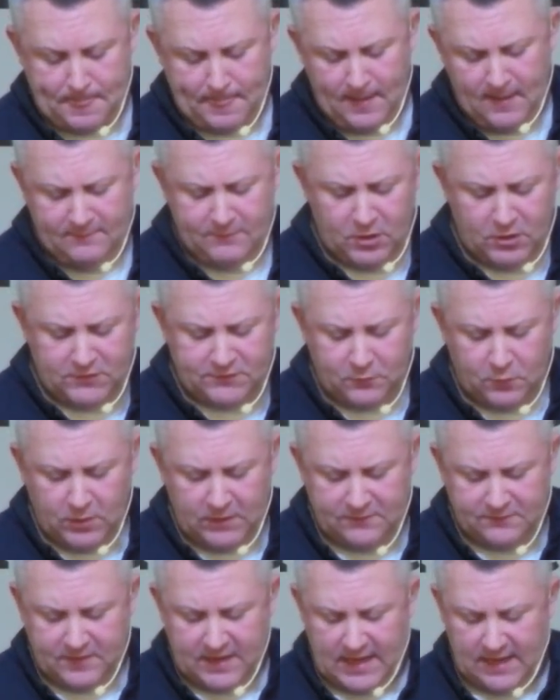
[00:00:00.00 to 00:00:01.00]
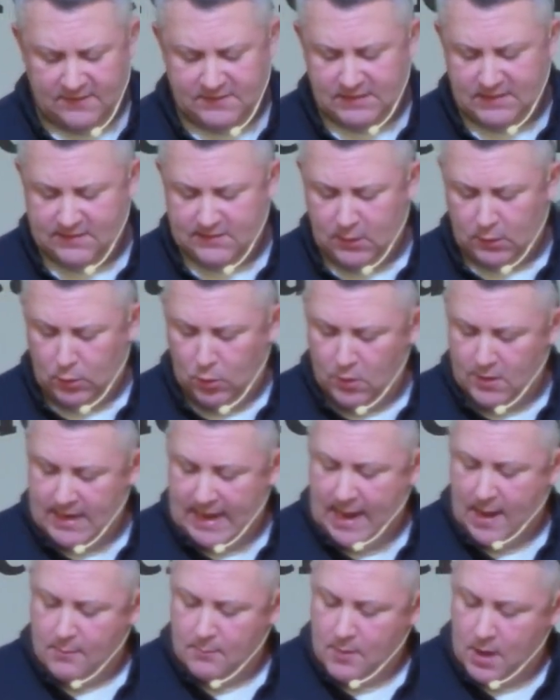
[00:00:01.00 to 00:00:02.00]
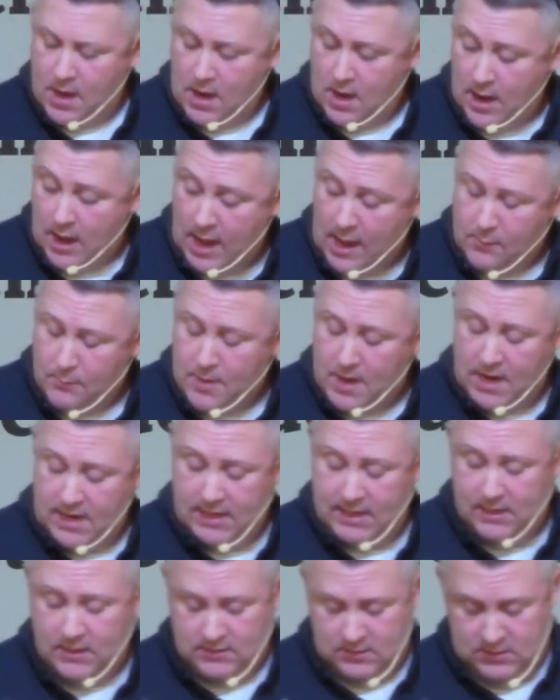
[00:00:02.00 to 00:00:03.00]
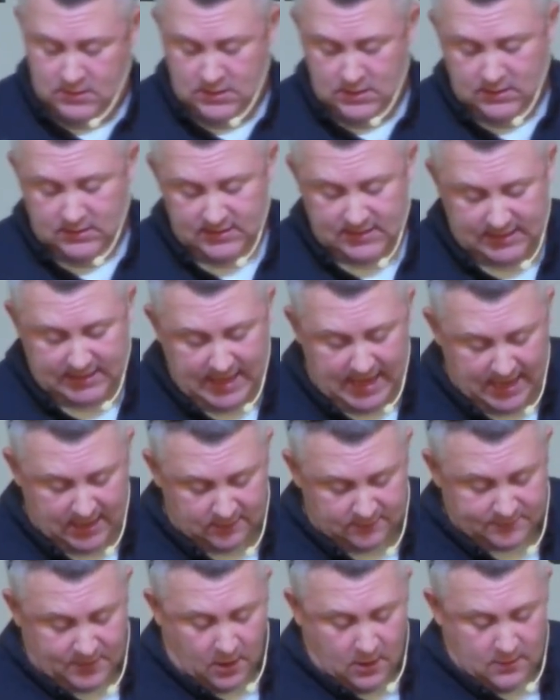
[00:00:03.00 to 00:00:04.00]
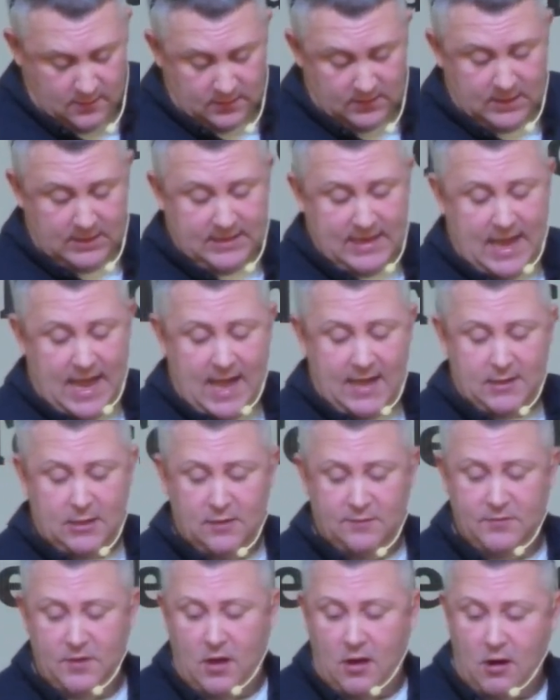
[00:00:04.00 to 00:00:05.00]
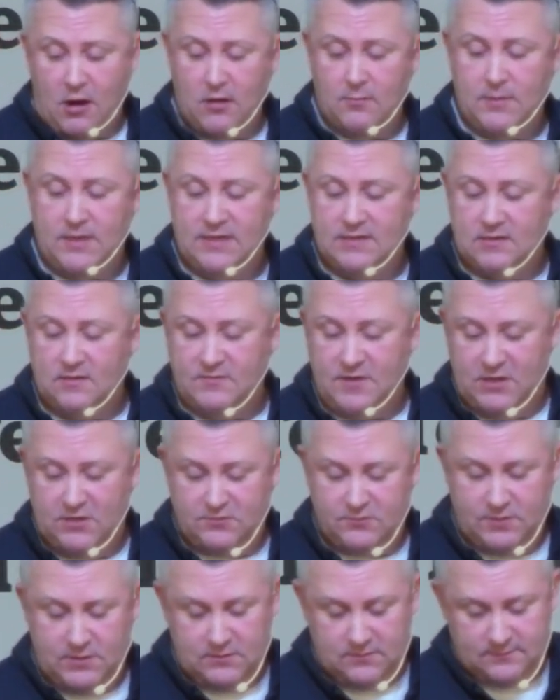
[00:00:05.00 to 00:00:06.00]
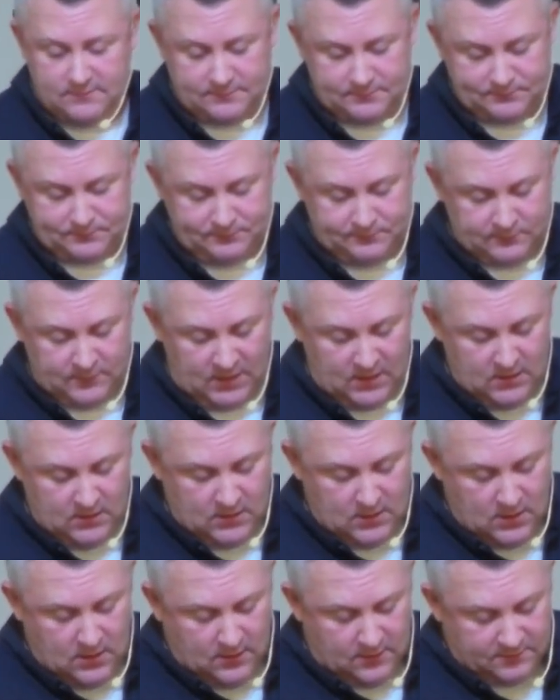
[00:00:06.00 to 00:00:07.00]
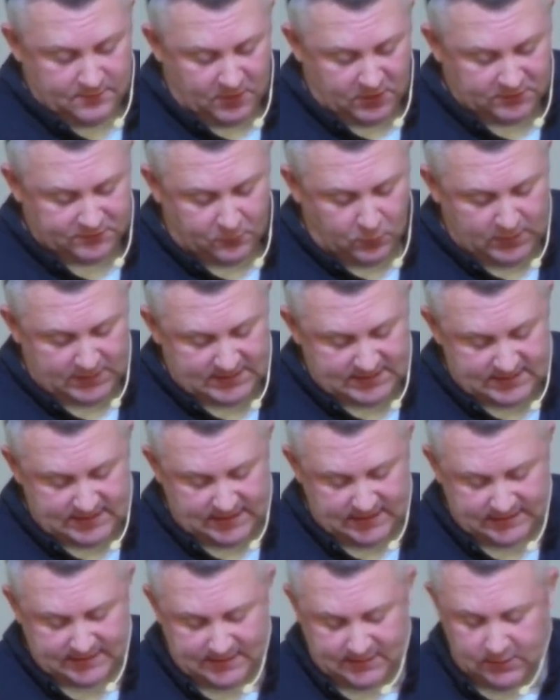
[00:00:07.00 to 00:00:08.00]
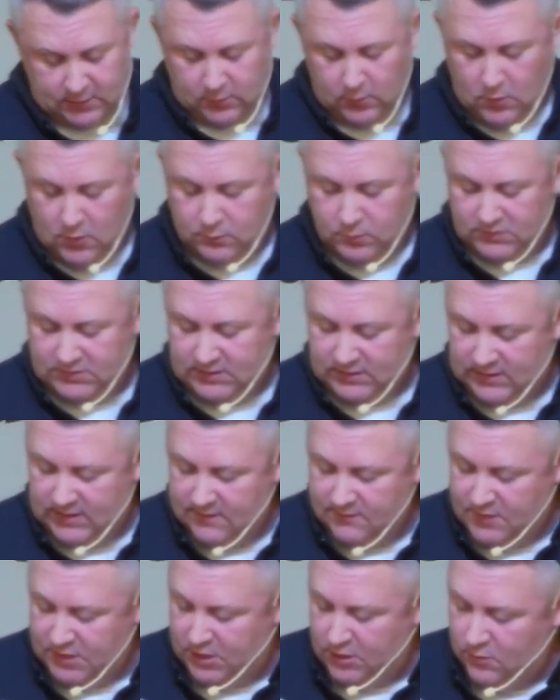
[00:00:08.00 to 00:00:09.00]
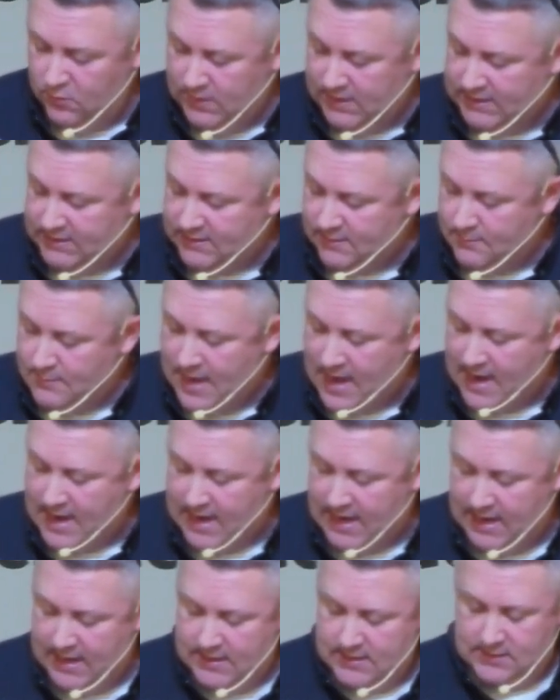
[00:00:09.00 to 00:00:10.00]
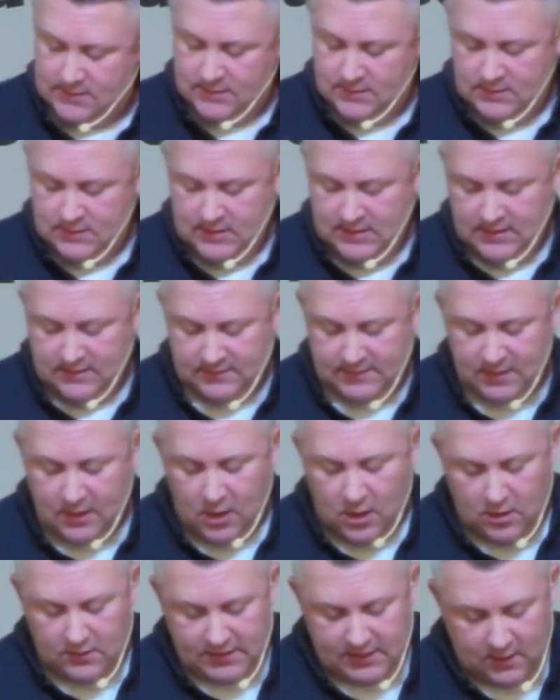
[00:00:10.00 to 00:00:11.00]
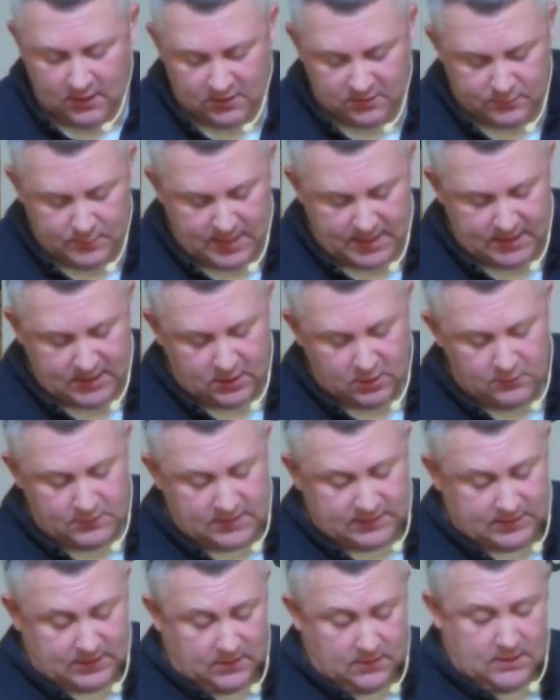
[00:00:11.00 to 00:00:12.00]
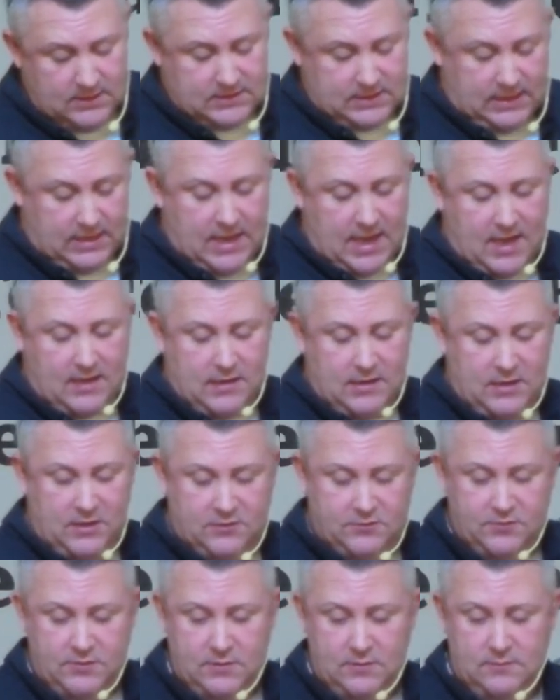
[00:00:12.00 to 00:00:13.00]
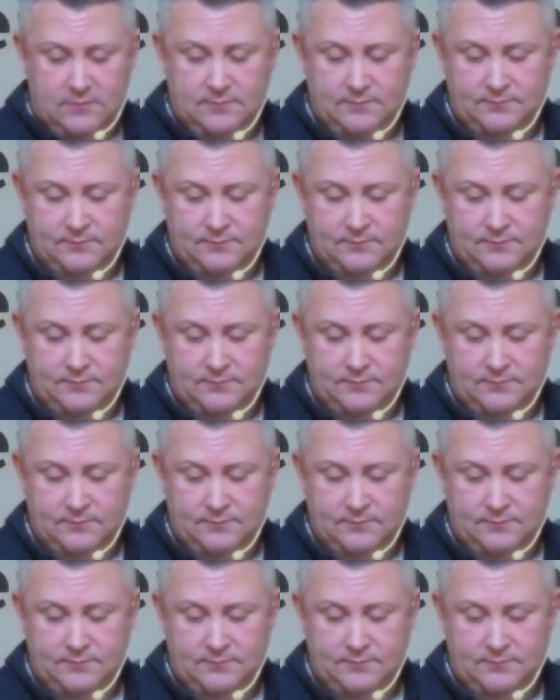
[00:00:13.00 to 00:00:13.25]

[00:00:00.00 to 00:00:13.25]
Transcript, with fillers: verse 45 says, The Lord Almighty, the God of, God of the armies of Israel. Verse 46 said, The Lord will deliver you into my hand, that all the earth may know that there is a God in Israel.